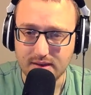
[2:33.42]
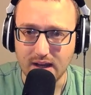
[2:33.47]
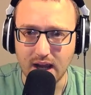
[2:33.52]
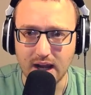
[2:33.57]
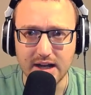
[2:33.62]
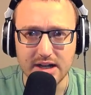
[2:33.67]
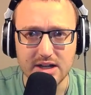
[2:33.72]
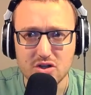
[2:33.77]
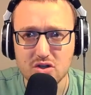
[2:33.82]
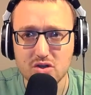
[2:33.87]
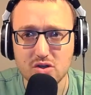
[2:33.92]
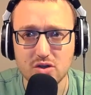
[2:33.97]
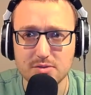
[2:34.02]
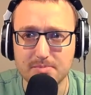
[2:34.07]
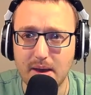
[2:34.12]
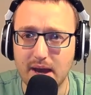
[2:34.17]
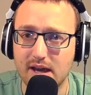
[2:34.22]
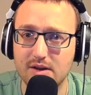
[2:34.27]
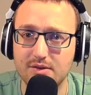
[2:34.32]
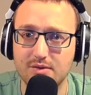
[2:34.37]
and it just goes
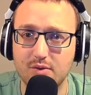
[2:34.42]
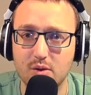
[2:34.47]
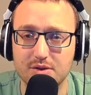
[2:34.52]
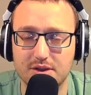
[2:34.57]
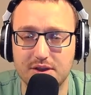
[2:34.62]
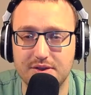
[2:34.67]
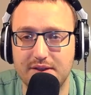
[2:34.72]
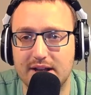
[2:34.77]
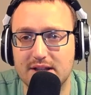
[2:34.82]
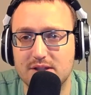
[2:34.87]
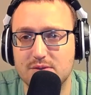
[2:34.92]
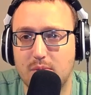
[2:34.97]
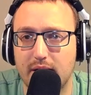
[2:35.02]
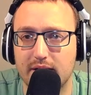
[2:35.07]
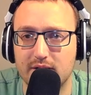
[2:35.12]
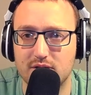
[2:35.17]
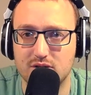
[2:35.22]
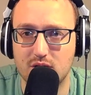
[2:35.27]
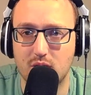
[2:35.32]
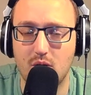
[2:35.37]
back and forth, and that's why
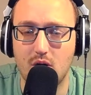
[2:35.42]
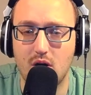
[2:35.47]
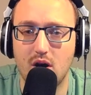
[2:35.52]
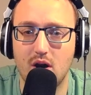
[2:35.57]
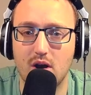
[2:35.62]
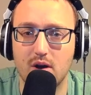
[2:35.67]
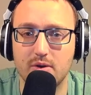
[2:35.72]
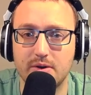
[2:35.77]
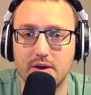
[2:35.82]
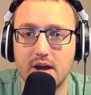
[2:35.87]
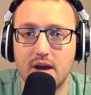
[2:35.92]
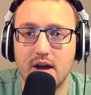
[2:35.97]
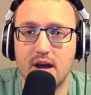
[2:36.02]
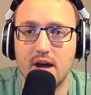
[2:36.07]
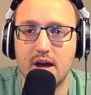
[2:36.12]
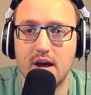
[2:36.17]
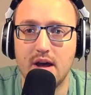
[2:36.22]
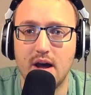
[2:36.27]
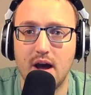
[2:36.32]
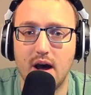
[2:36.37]
it's so hard
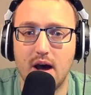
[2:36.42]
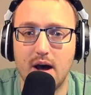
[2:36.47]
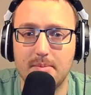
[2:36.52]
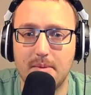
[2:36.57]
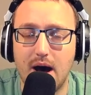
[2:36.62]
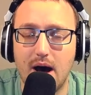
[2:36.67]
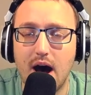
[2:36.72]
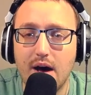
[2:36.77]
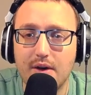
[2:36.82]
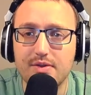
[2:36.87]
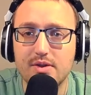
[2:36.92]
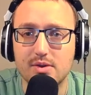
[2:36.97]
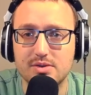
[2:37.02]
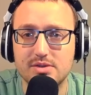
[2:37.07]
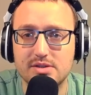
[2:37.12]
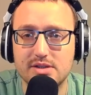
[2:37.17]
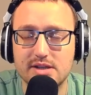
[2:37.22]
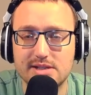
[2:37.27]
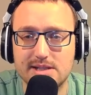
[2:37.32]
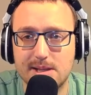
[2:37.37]
um, on those
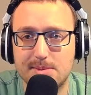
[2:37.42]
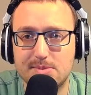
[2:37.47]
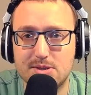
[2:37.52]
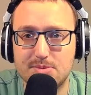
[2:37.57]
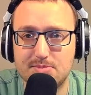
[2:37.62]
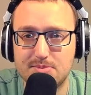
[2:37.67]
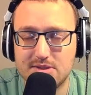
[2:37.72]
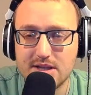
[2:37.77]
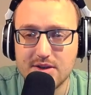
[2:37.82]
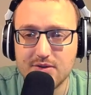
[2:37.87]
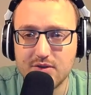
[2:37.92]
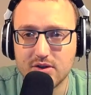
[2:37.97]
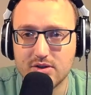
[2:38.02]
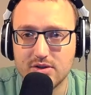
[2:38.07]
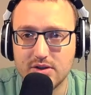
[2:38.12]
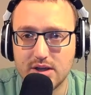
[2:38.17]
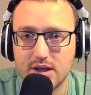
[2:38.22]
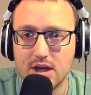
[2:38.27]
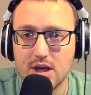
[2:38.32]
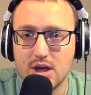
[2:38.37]
systems
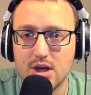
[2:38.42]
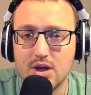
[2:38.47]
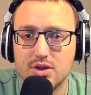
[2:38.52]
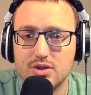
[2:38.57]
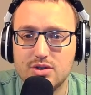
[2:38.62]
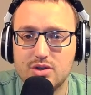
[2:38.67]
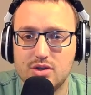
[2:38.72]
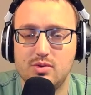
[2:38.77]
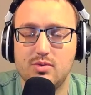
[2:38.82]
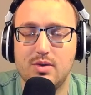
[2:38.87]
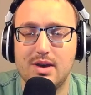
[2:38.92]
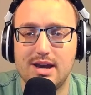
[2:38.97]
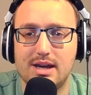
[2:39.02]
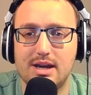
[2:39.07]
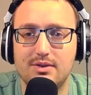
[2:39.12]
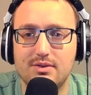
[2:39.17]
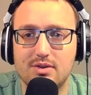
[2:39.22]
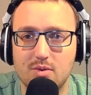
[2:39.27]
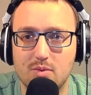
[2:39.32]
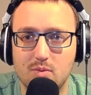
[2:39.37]
specifically to
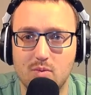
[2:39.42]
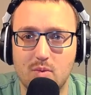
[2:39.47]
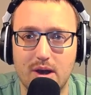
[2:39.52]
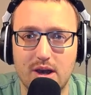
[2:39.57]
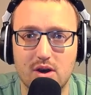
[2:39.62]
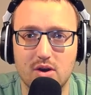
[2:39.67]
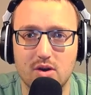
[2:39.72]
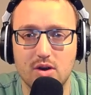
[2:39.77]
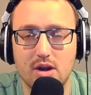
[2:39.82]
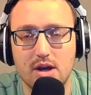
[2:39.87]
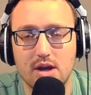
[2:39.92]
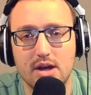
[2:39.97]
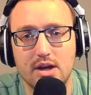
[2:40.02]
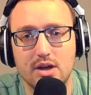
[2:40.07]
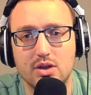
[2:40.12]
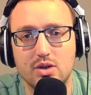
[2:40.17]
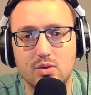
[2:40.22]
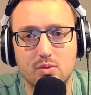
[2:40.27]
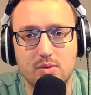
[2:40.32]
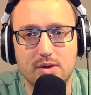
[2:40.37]
have it where
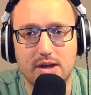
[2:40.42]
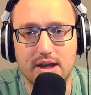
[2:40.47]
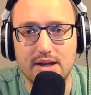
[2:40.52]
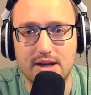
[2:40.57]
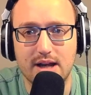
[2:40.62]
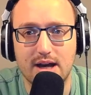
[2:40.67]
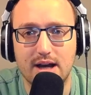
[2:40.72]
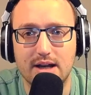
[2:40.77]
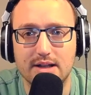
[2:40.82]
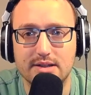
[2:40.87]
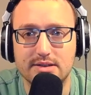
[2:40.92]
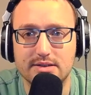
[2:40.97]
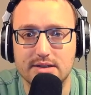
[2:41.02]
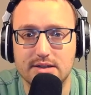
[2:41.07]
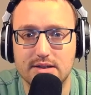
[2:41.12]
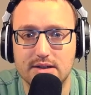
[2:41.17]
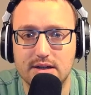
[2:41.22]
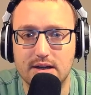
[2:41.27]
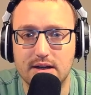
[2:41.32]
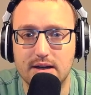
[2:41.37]
you cannot
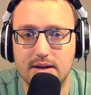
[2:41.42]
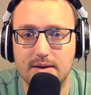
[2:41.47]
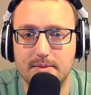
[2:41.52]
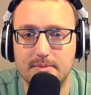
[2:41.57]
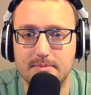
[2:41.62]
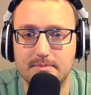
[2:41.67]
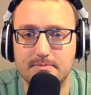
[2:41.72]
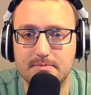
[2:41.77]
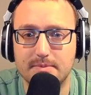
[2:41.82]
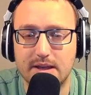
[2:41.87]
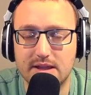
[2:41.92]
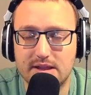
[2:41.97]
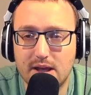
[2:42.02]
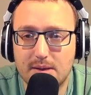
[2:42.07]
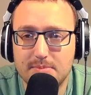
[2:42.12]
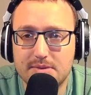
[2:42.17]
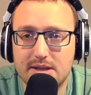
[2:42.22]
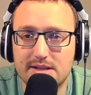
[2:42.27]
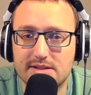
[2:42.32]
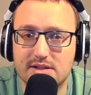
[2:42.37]
Um, get the
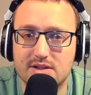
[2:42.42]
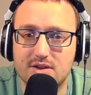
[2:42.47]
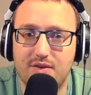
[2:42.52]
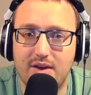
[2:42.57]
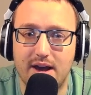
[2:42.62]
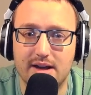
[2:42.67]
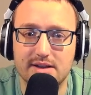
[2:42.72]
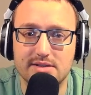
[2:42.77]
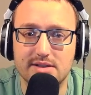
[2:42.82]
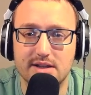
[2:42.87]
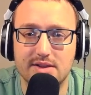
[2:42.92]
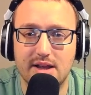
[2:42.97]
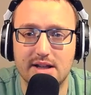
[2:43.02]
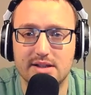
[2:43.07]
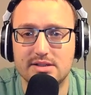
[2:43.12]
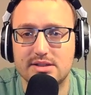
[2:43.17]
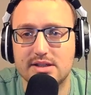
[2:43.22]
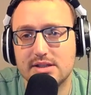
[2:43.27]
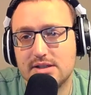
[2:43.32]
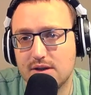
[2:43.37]
updates as fast, and
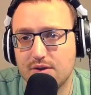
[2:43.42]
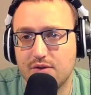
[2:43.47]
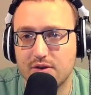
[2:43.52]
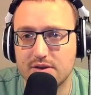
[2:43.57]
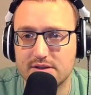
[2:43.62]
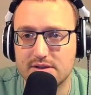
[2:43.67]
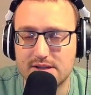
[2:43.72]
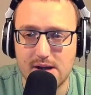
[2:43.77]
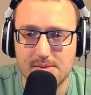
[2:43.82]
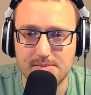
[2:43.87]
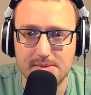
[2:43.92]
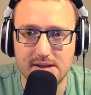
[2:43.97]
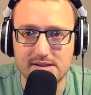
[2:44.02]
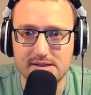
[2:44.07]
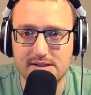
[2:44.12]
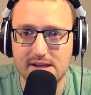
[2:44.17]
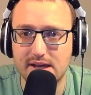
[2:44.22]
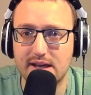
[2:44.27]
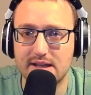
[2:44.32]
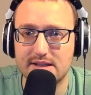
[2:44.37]
that's the difference. Now, I'm not
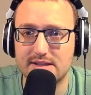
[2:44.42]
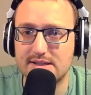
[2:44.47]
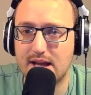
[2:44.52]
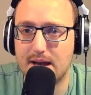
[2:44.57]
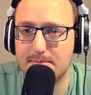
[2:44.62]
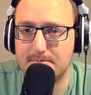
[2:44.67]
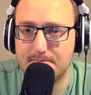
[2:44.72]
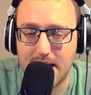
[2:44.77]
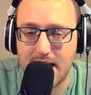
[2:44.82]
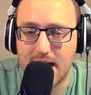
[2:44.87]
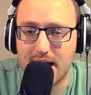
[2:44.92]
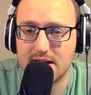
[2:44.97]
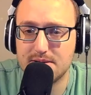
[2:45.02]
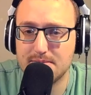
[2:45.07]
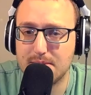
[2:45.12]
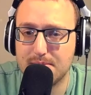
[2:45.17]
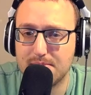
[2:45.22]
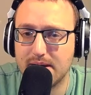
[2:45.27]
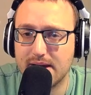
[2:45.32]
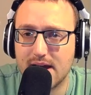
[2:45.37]
saying it's not bad to be
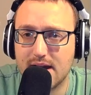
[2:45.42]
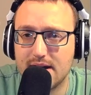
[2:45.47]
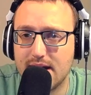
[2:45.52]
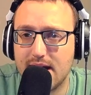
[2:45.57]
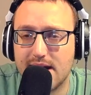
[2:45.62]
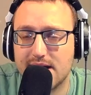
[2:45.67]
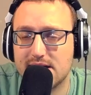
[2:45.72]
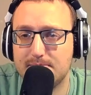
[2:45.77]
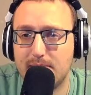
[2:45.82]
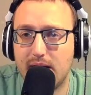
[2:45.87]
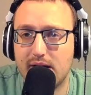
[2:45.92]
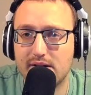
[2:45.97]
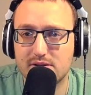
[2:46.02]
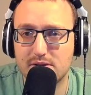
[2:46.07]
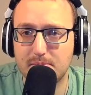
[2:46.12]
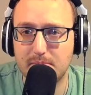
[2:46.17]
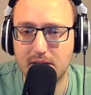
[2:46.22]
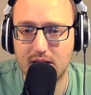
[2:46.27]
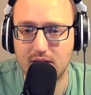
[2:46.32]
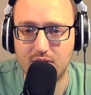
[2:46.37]
playing on Xbox or
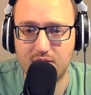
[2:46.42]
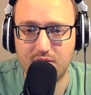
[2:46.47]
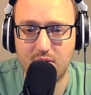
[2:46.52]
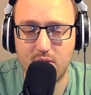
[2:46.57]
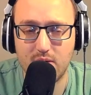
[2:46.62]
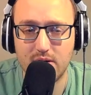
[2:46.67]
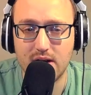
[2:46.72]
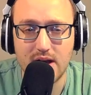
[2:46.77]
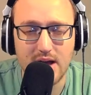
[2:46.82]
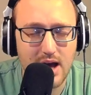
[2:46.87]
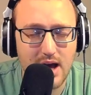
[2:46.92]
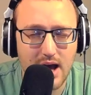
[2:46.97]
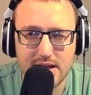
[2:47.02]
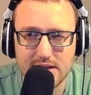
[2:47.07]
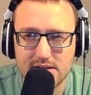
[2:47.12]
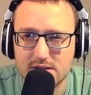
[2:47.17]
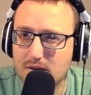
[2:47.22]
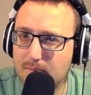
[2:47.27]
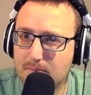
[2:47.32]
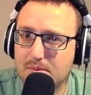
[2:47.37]
P S four. It's
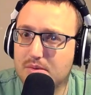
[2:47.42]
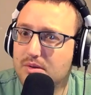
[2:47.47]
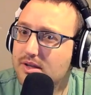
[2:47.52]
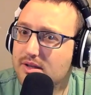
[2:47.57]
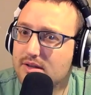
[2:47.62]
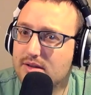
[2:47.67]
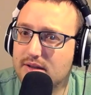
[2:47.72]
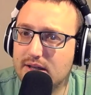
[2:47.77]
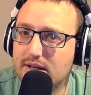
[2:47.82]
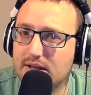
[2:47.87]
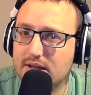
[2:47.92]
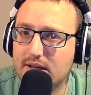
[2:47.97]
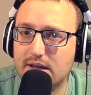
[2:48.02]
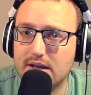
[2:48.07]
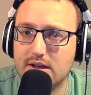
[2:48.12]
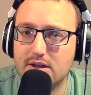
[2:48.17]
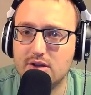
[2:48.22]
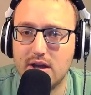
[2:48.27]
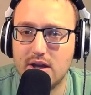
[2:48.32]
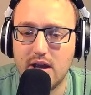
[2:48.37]
completely
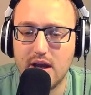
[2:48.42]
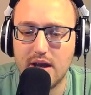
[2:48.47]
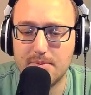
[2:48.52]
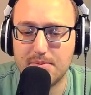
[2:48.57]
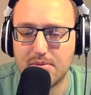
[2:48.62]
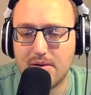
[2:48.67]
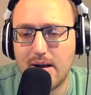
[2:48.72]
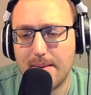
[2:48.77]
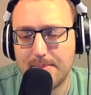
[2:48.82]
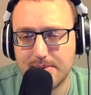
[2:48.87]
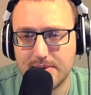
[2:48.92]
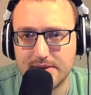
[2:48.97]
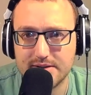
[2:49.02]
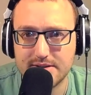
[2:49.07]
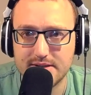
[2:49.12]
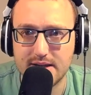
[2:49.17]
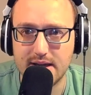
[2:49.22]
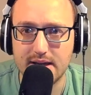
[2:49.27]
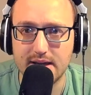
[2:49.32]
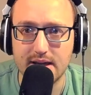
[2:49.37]
improper to
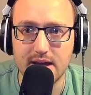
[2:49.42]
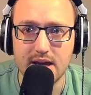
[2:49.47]
say.